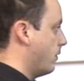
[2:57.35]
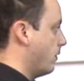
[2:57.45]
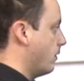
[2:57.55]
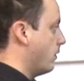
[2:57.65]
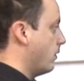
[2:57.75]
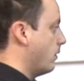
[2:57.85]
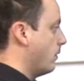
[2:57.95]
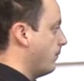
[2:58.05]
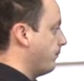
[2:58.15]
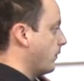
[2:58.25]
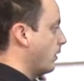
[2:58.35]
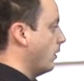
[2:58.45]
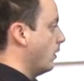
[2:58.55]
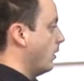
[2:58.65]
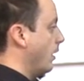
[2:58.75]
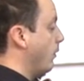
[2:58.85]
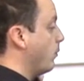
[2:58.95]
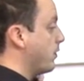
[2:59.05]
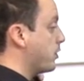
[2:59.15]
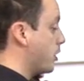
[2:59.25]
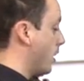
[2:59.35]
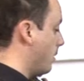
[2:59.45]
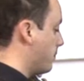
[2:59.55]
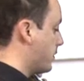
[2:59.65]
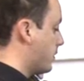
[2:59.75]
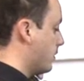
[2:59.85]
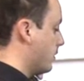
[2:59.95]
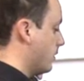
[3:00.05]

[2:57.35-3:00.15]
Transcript: And with the sharps